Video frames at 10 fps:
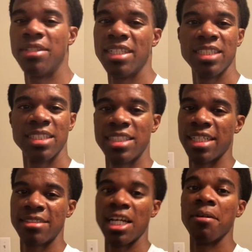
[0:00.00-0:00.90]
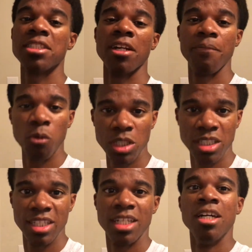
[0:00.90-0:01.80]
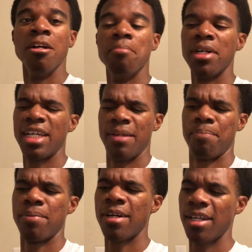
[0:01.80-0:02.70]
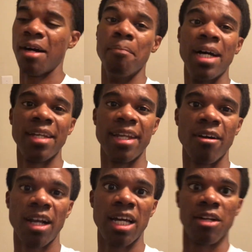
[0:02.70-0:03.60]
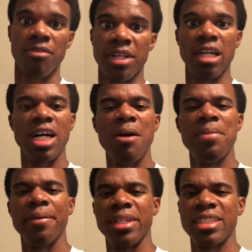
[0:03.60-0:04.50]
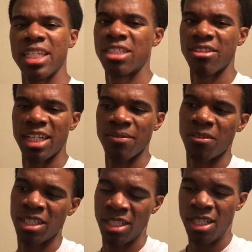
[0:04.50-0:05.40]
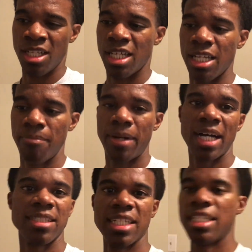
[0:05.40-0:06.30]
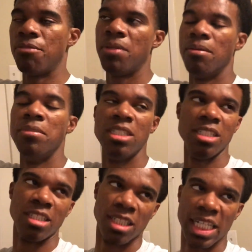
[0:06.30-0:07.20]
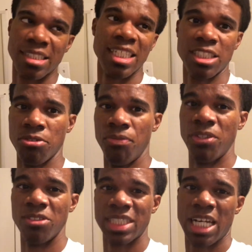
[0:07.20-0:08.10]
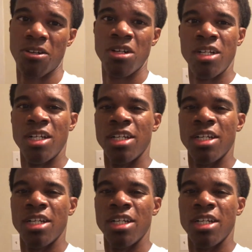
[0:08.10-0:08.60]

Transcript: Didn't get the test drive. That's unfortunate. But probably a month down the line from now, I'll be able to test drive one. And by then, it'll be a million S S reviews out.